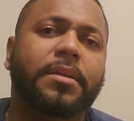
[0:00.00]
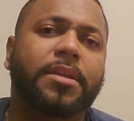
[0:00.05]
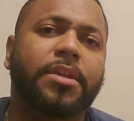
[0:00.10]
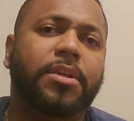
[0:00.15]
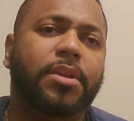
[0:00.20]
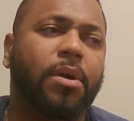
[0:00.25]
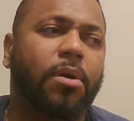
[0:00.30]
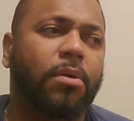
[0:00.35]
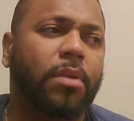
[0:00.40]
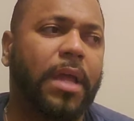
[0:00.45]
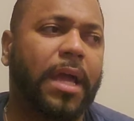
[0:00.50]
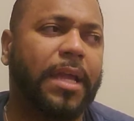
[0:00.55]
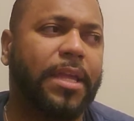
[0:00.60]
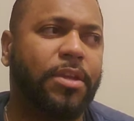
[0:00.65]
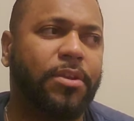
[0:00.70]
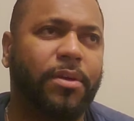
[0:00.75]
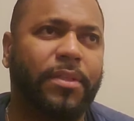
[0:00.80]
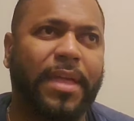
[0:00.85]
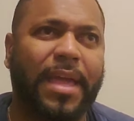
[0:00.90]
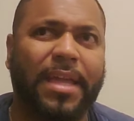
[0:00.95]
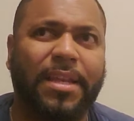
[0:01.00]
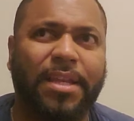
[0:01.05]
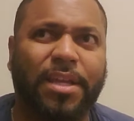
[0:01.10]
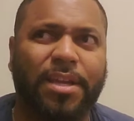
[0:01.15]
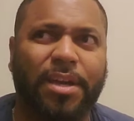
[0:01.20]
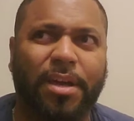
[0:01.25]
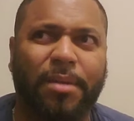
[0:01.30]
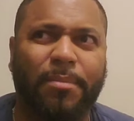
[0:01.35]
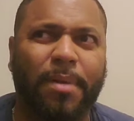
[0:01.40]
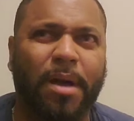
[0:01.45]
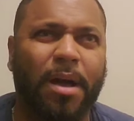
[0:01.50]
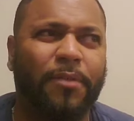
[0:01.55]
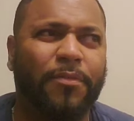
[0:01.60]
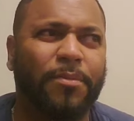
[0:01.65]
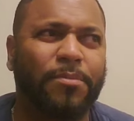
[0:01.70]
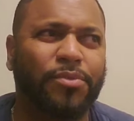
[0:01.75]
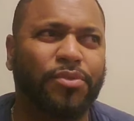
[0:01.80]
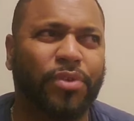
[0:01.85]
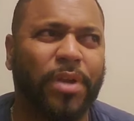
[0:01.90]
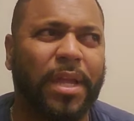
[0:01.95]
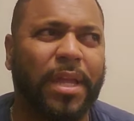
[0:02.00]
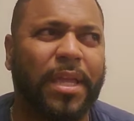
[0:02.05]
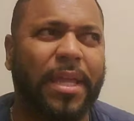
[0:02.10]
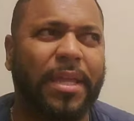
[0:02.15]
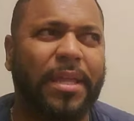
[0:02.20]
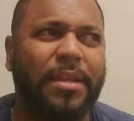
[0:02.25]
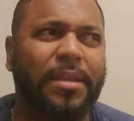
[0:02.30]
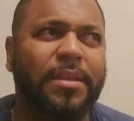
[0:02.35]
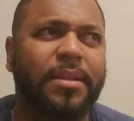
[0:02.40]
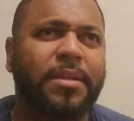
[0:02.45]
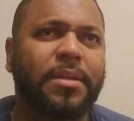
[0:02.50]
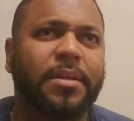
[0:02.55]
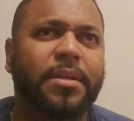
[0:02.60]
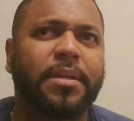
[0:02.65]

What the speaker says: You know, like, you know, they had to cut him off from drinking.